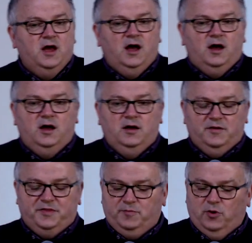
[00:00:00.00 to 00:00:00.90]
I
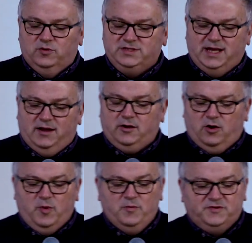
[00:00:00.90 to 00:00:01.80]
think Paul was there. I can't
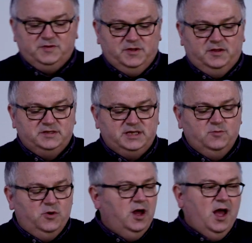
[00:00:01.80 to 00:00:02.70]
remember if some of the other team
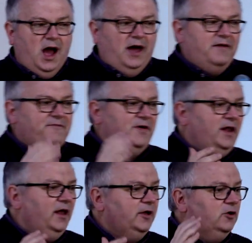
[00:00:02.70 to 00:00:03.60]
were. And I felt
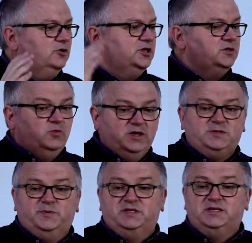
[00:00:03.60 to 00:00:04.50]
like God just
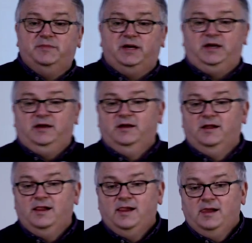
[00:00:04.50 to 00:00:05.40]
whispered to me.
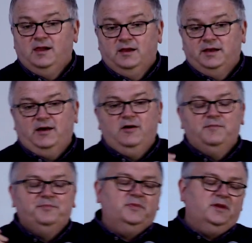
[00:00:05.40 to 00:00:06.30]
Now,
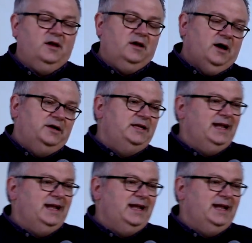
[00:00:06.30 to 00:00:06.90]
I didn't